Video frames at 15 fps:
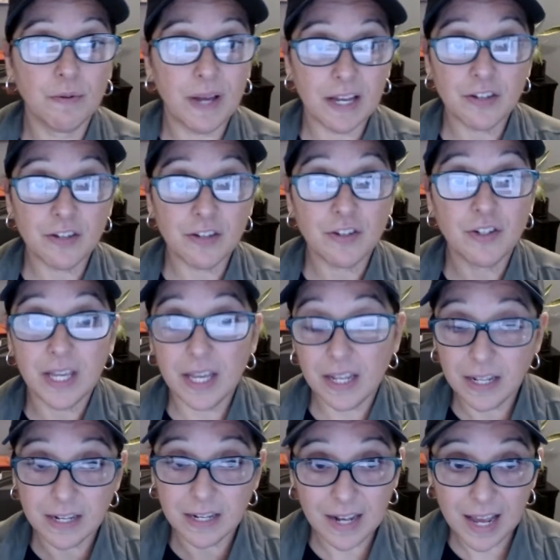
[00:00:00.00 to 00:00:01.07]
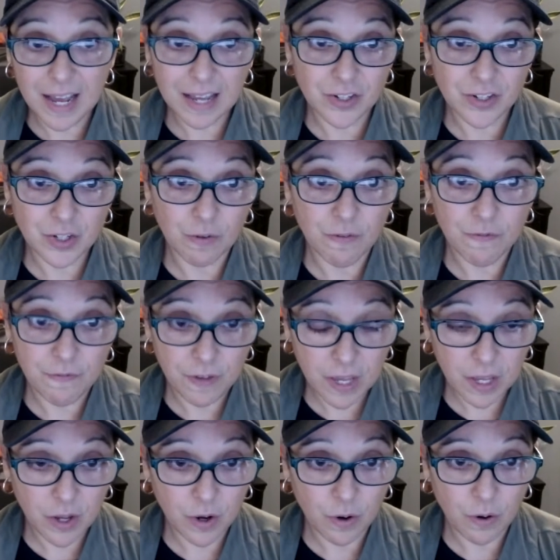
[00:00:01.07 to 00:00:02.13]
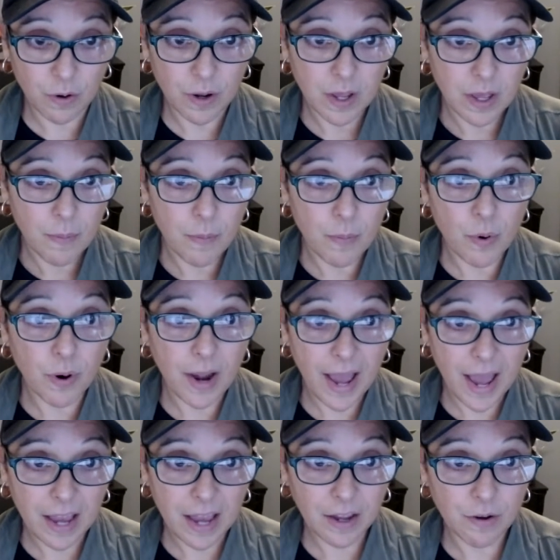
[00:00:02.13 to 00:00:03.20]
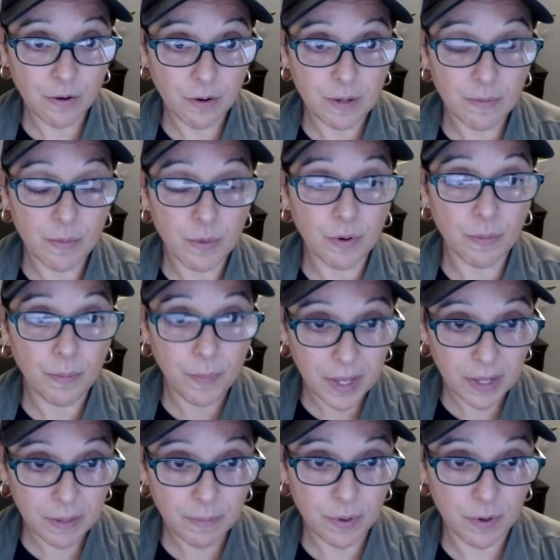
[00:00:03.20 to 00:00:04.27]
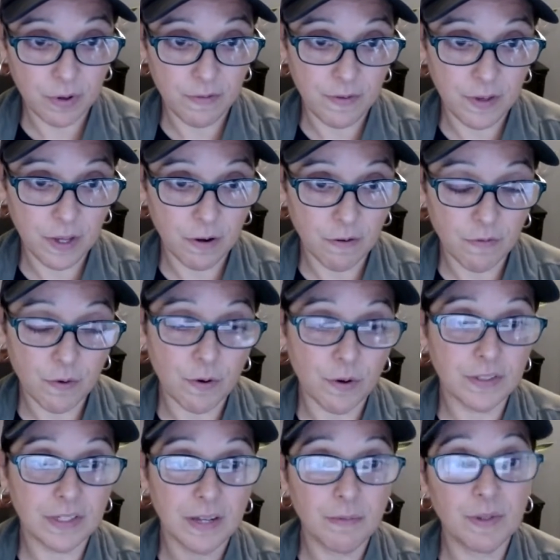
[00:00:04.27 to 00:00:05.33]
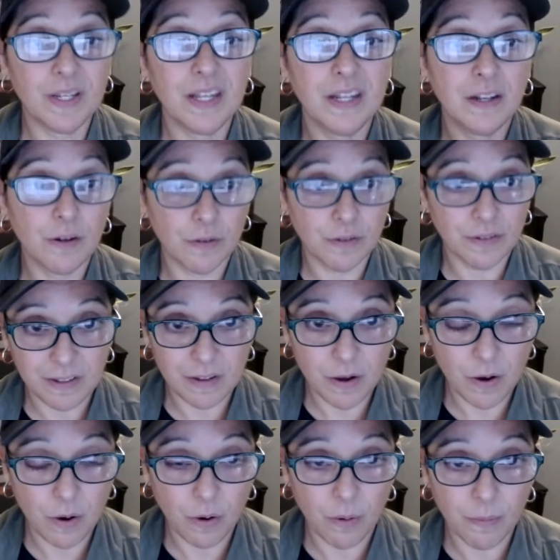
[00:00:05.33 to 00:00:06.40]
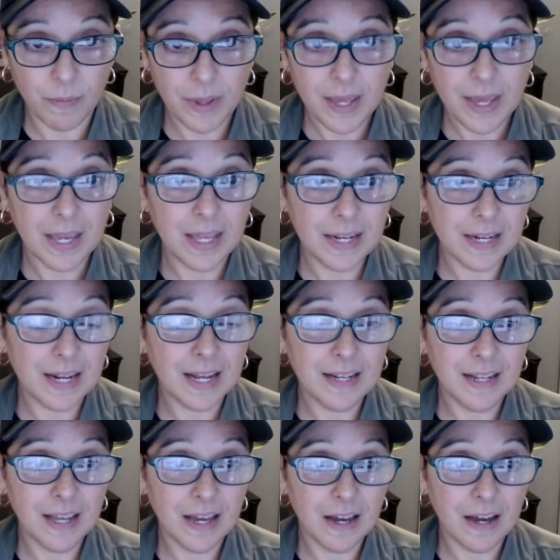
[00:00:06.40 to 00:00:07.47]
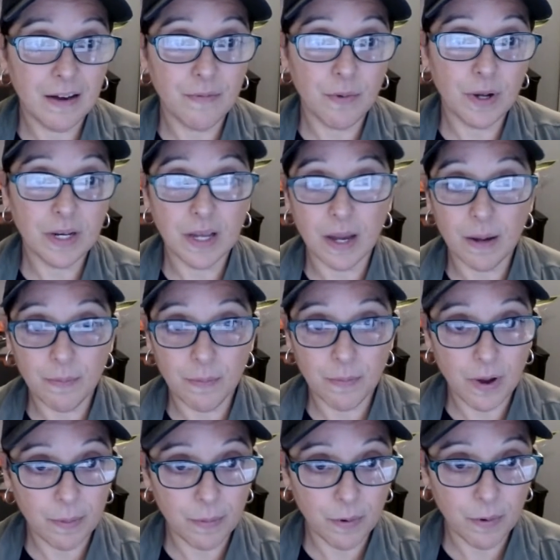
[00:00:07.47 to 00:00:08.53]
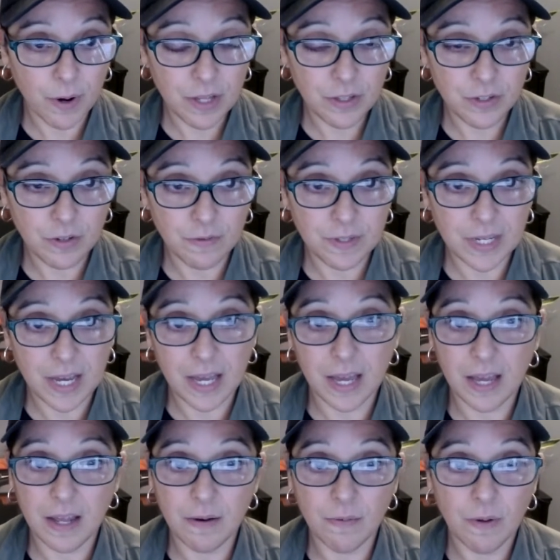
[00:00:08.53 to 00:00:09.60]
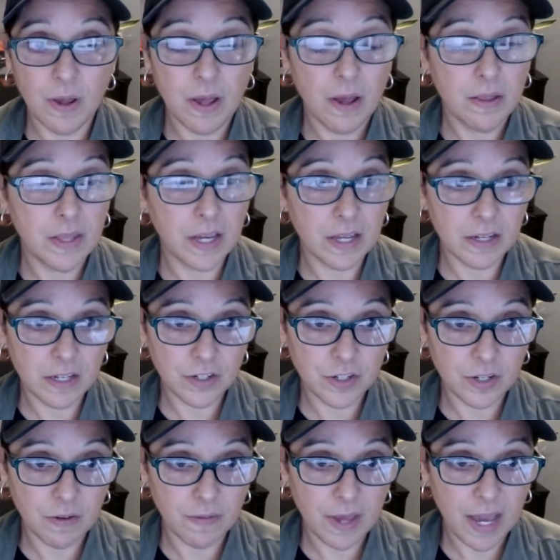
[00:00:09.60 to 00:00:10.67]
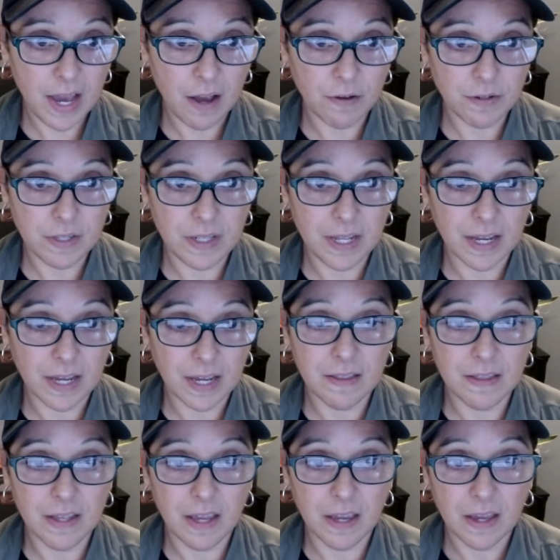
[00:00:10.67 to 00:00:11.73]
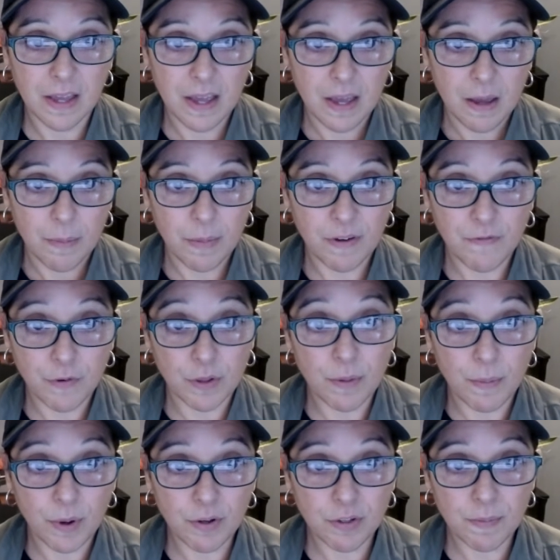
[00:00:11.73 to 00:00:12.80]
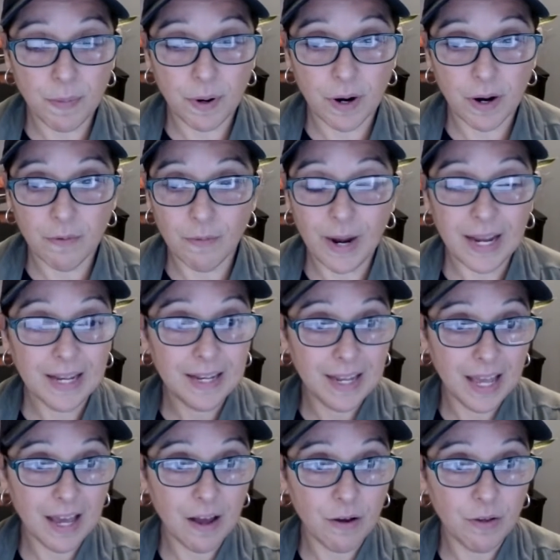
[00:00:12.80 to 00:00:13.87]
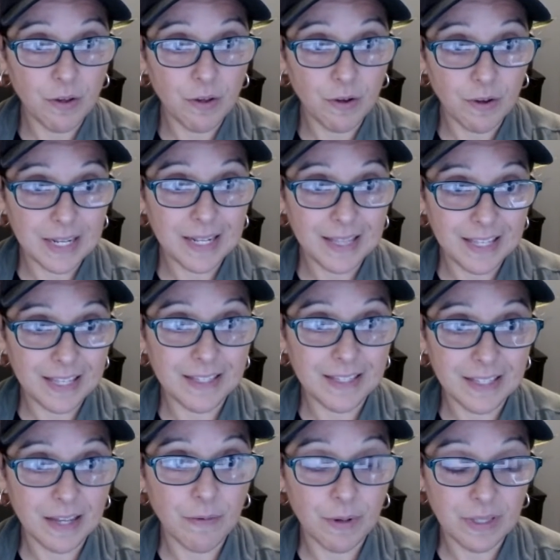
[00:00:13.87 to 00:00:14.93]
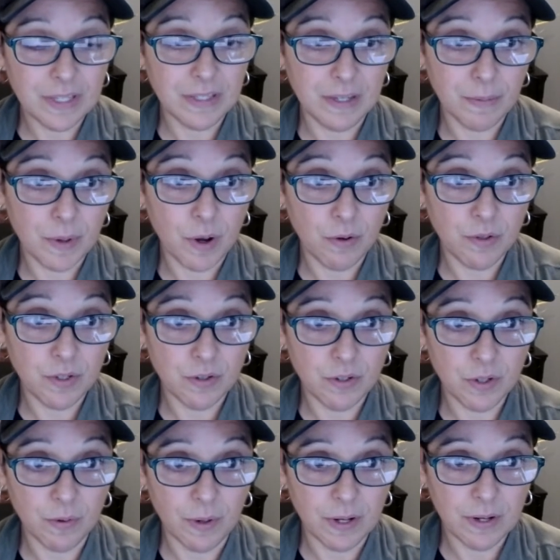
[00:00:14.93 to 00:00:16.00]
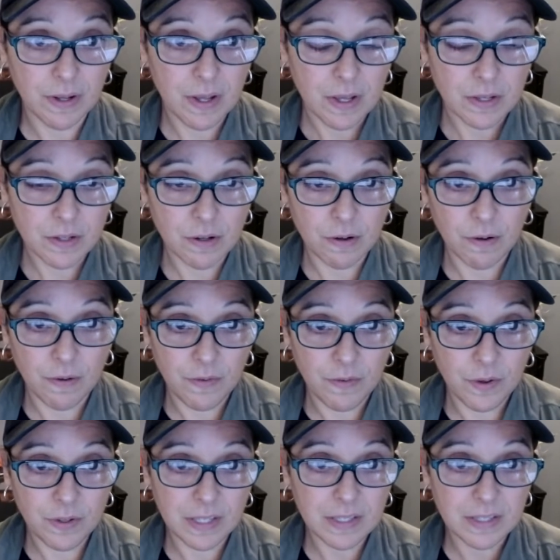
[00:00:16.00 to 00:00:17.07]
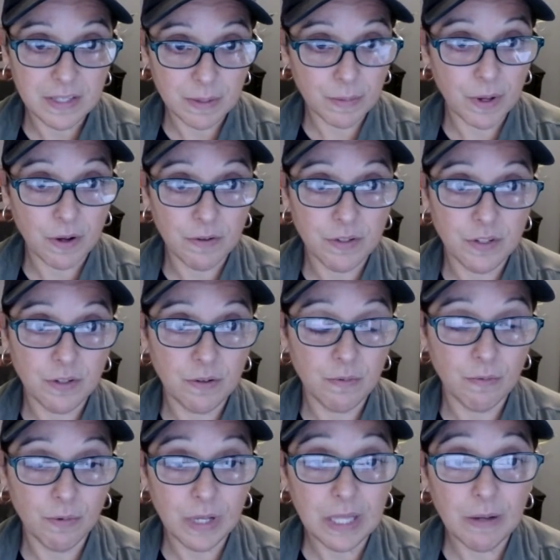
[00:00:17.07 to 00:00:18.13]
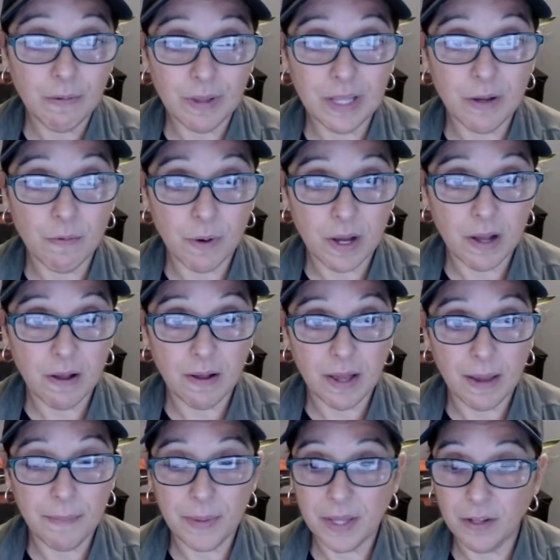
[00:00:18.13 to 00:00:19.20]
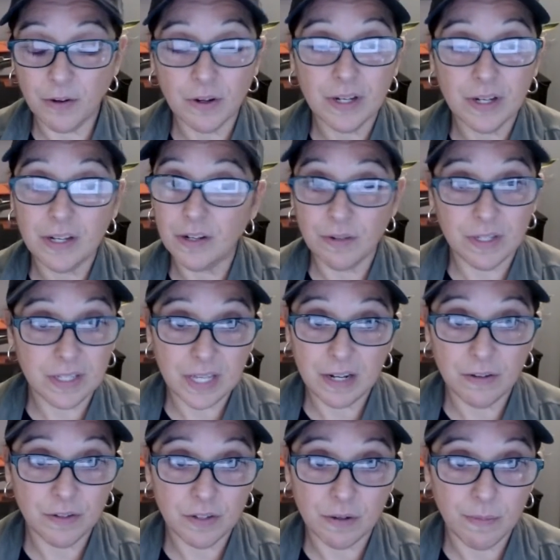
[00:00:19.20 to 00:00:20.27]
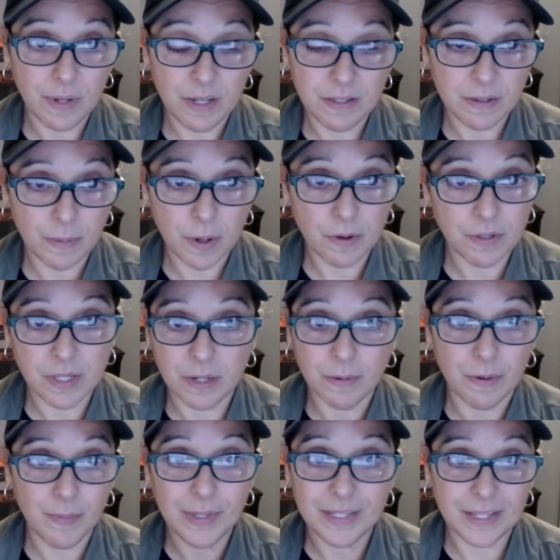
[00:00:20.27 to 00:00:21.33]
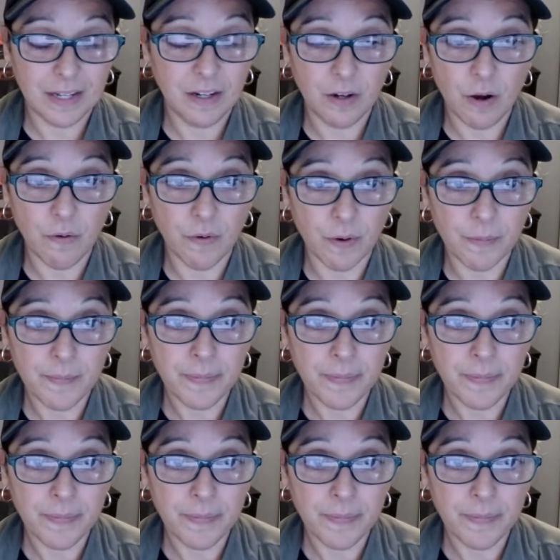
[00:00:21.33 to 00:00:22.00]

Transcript: actually getting an actual figure, more accurate, more pinpoint figure, of course, I would need to go see the home, get an idea of what upgrades you've done, the condition of the house, and that kind of thing. But for the most part, right now, you can at least see what the zip codes are doing. So if you see the zip codes doing really well, I mean, you're going to notice that on so many zip codes that I'm going to be sending over.